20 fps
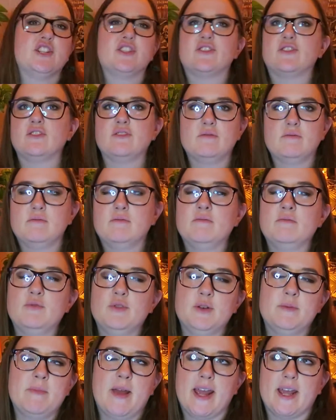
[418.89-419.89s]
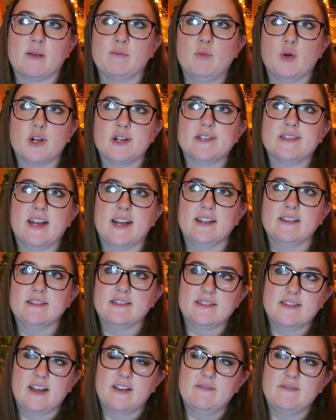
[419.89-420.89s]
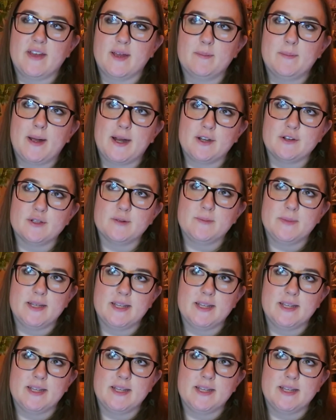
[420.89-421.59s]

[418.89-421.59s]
Just would make more sense that vampires